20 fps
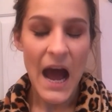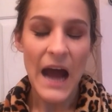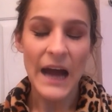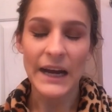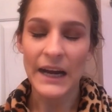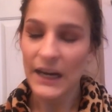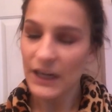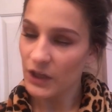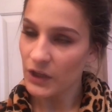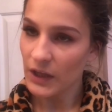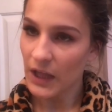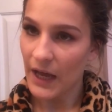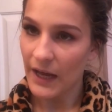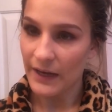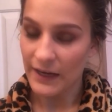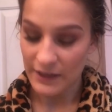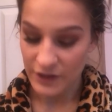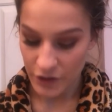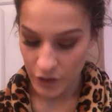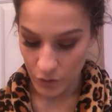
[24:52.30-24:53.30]
I got
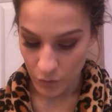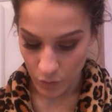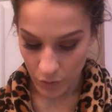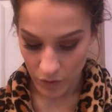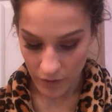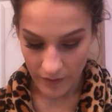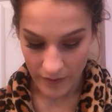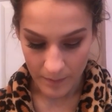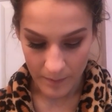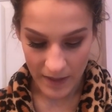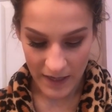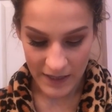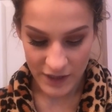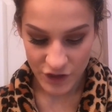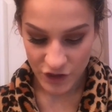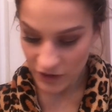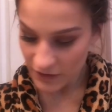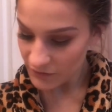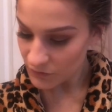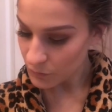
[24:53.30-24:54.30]
online, I tried to order them, and I
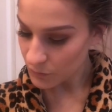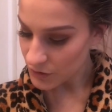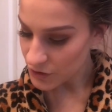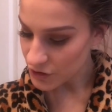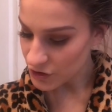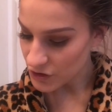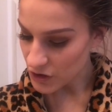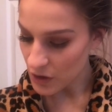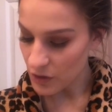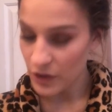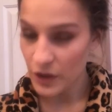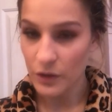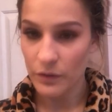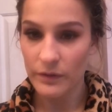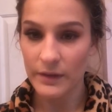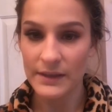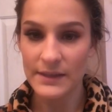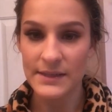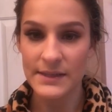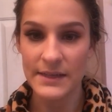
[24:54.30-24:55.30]
just want to show you
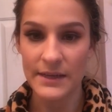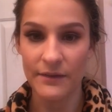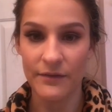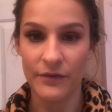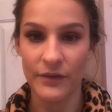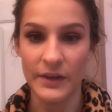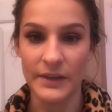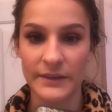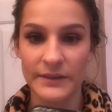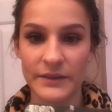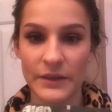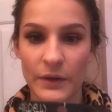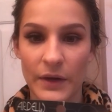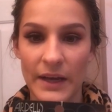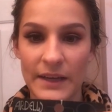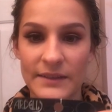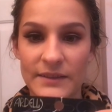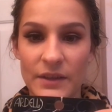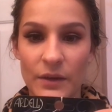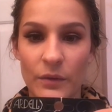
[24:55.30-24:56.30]
the difference.
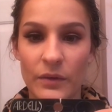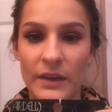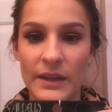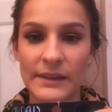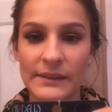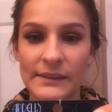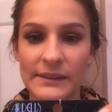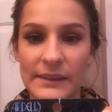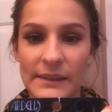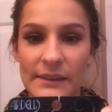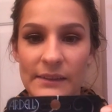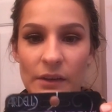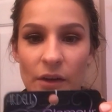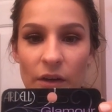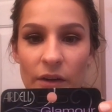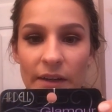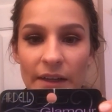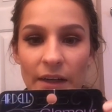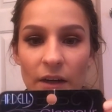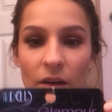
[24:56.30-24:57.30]
Okay, so this is
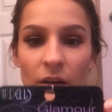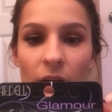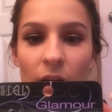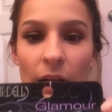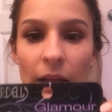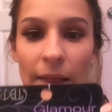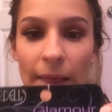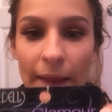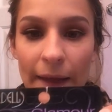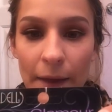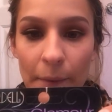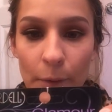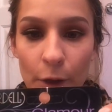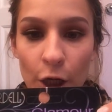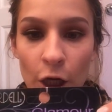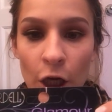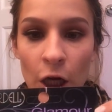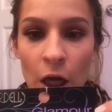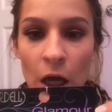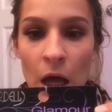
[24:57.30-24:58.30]
Ardell
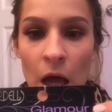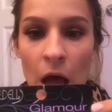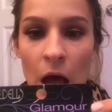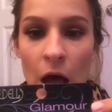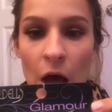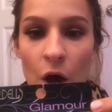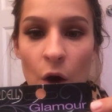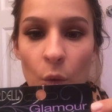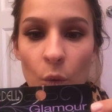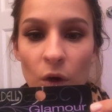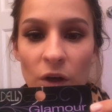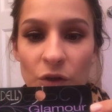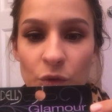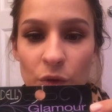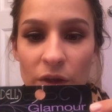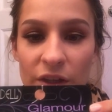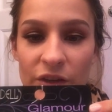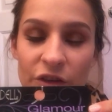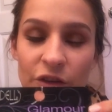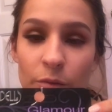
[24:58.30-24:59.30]
Glamour
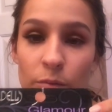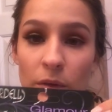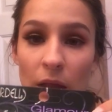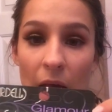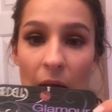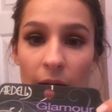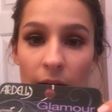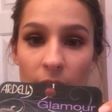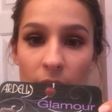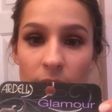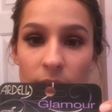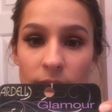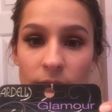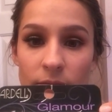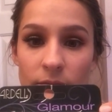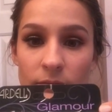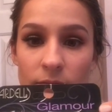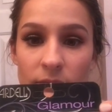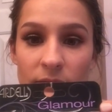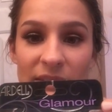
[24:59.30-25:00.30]
122 Black.
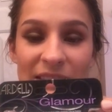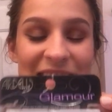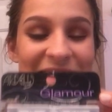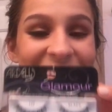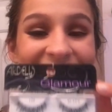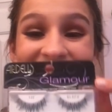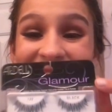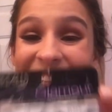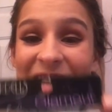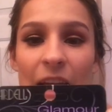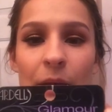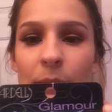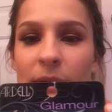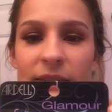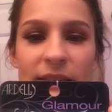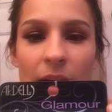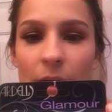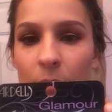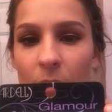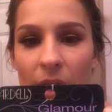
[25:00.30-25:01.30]
It's the same
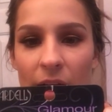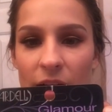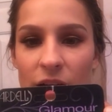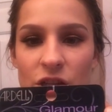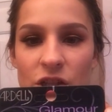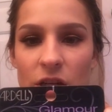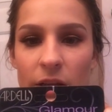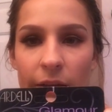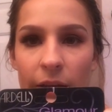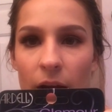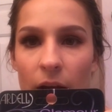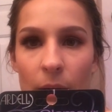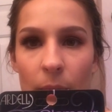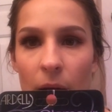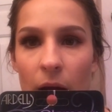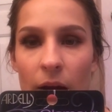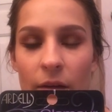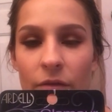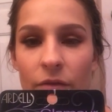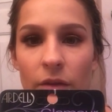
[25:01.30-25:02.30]
exact packaging that I
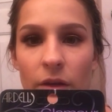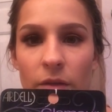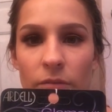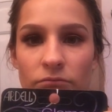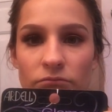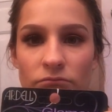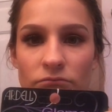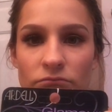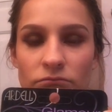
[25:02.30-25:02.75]
buy from